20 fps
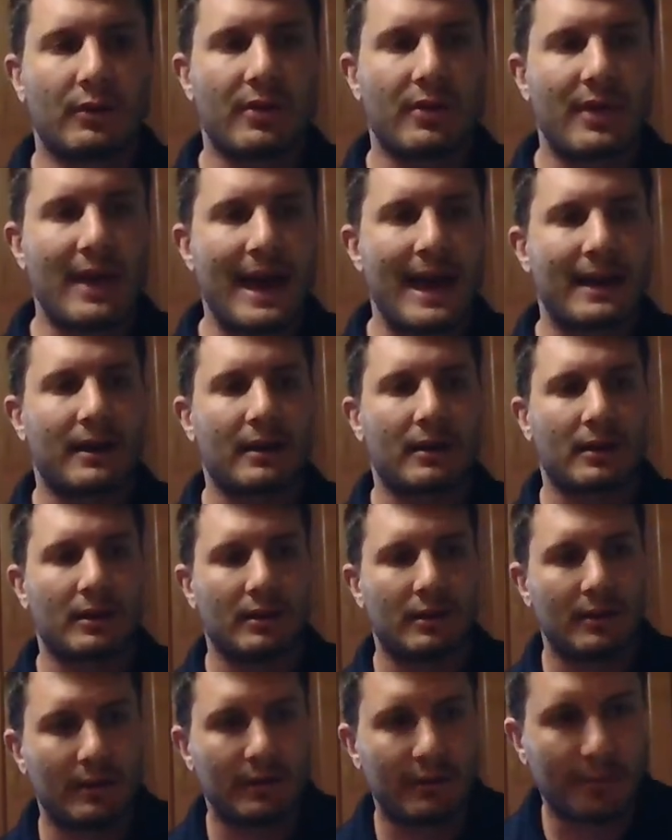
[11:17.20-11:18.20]
that
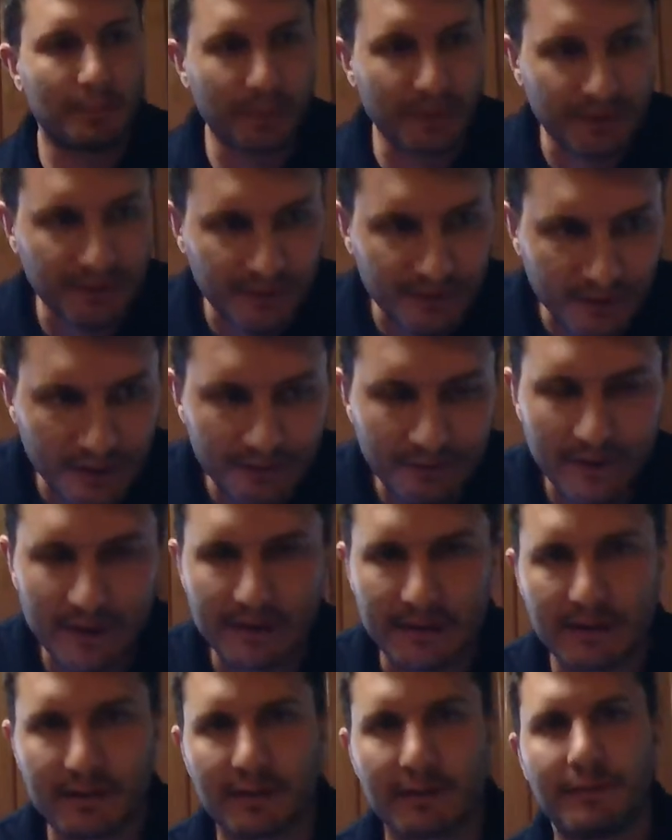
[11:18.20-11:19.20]

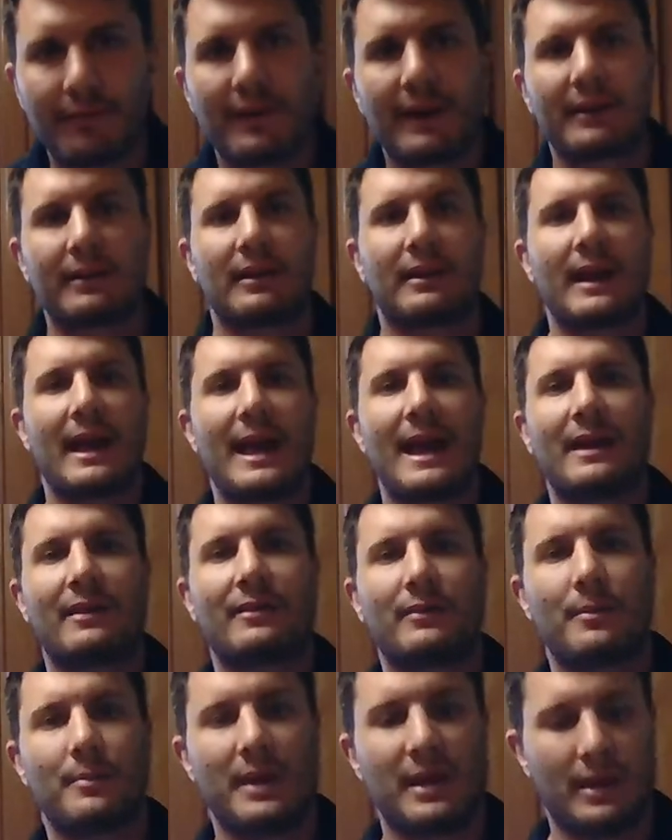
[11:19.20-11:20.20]
specific disinfectant has
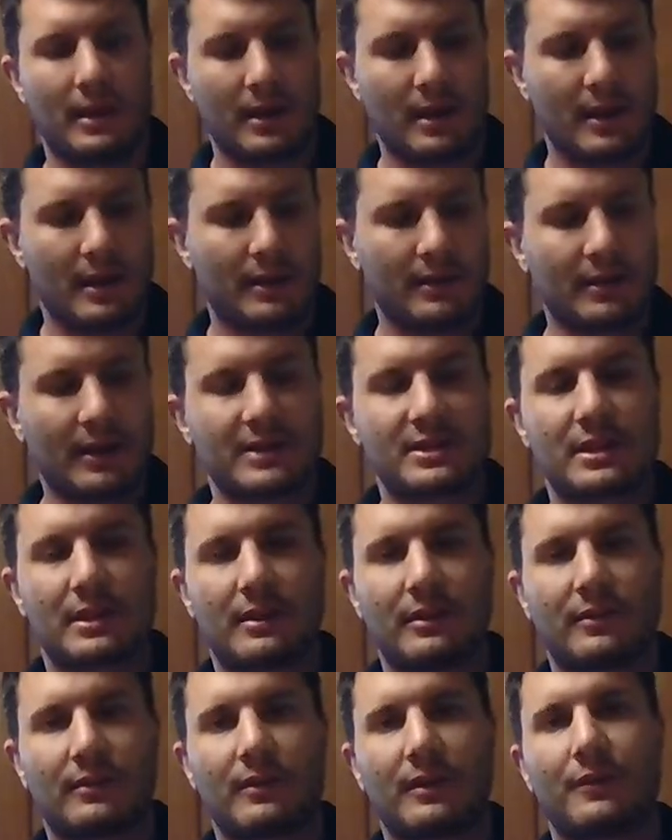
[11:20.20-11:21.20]
to be touching
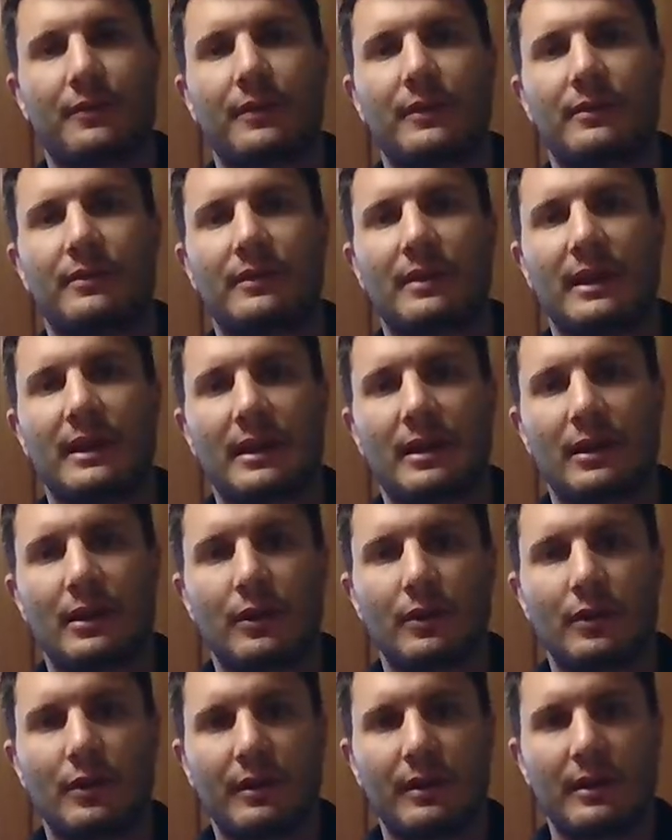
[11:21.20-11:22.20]
the surface to get a
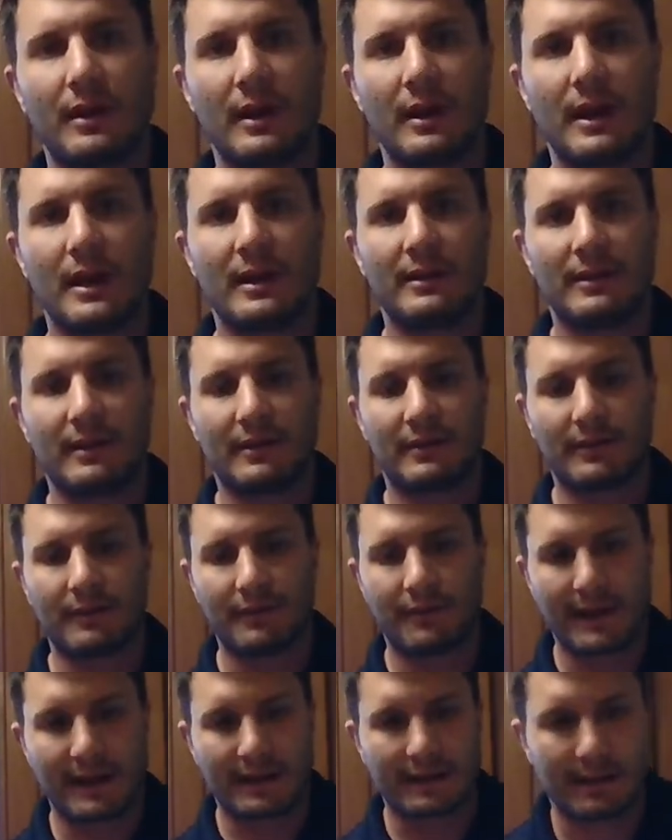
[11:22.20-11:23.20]
good
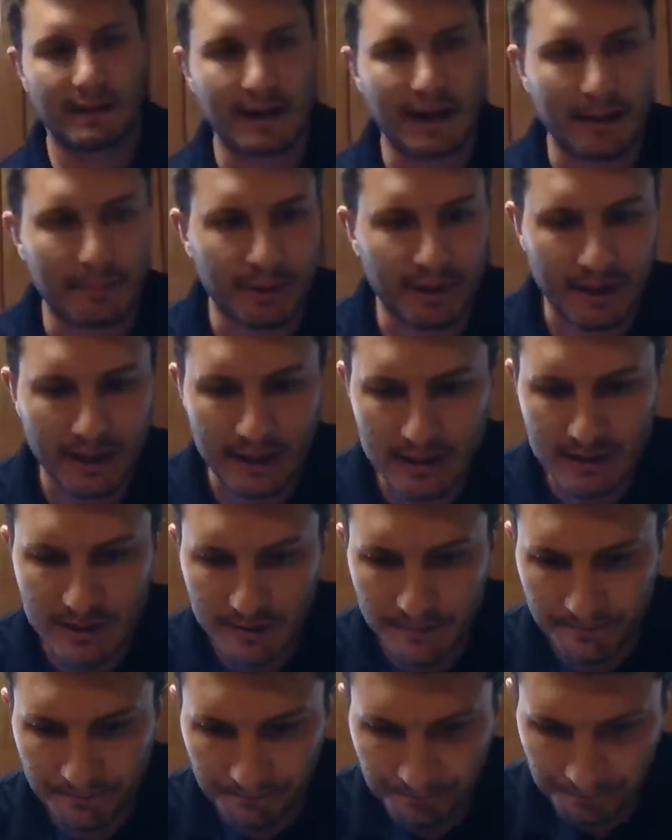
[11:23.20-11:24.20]
disinfectant
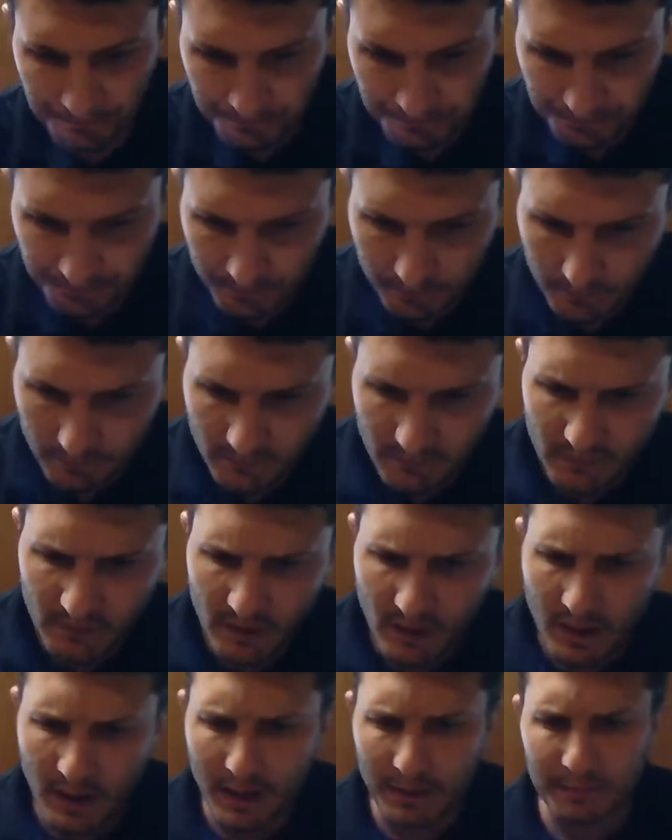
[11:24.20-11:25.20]
application.
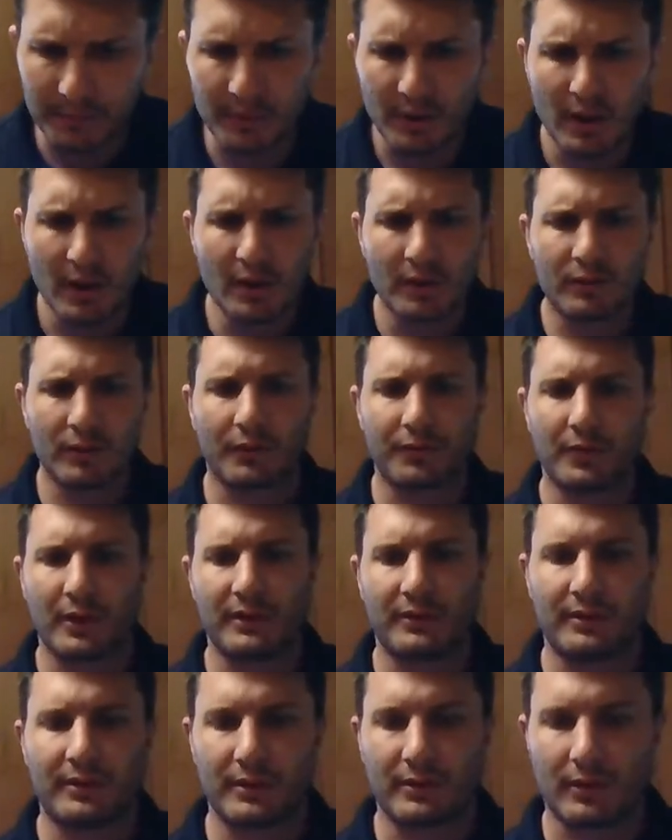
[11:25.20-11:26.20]
So for
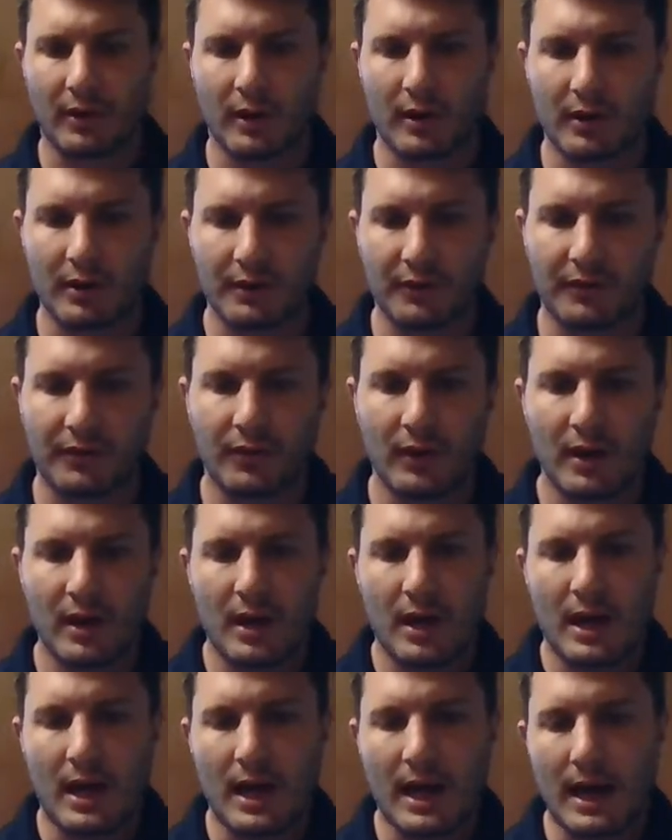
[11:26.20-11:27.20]
instance, ours,
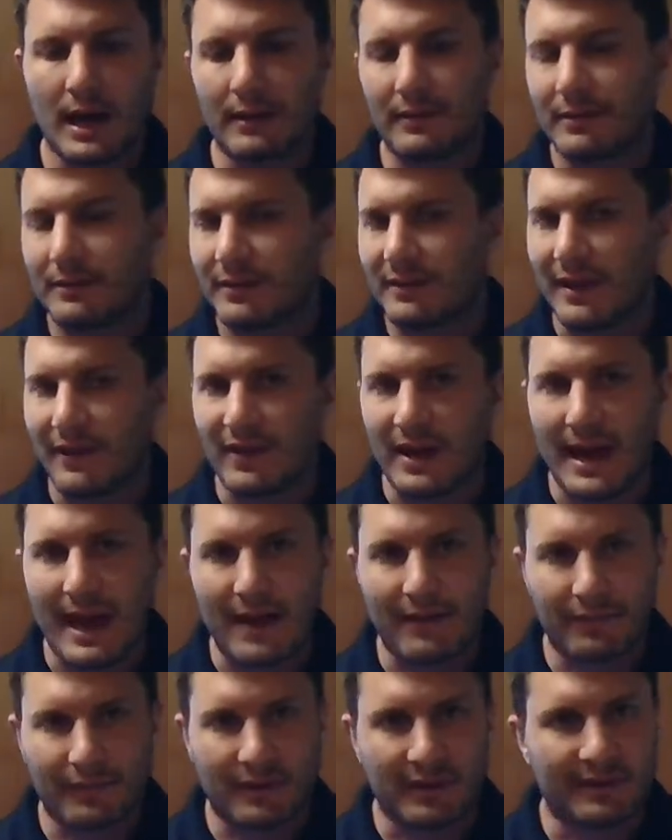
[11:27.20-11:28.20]

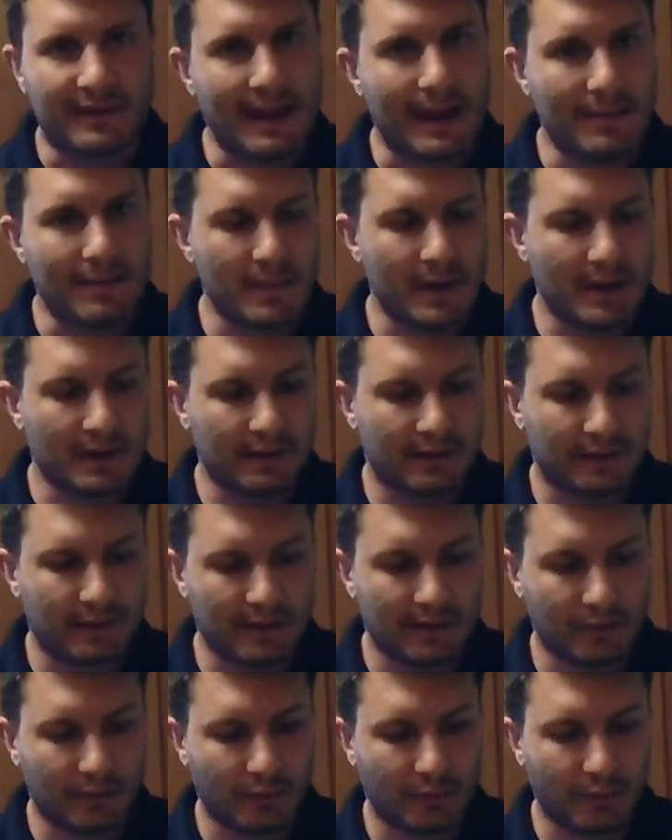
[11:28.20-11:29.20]
7.5 to 10 minutes
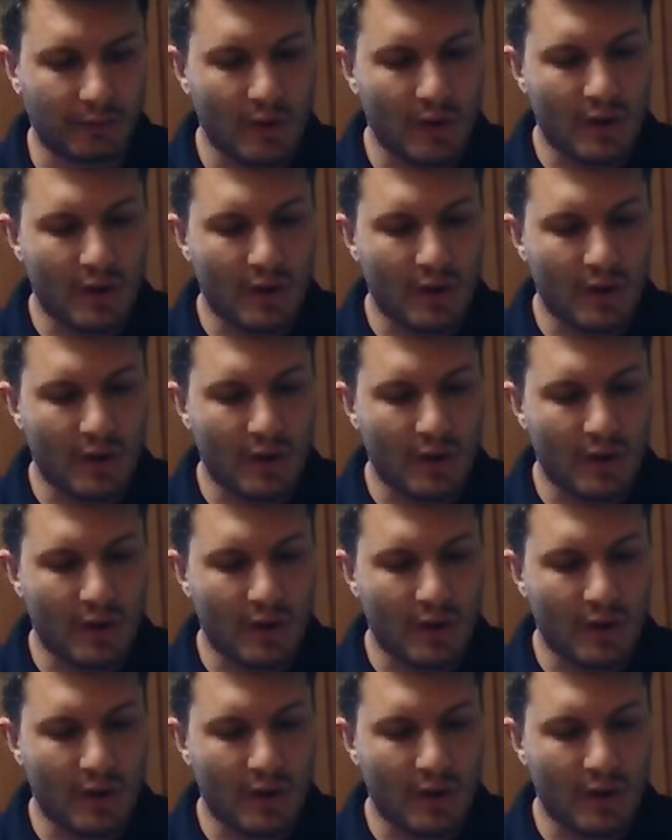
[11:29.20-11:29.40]
is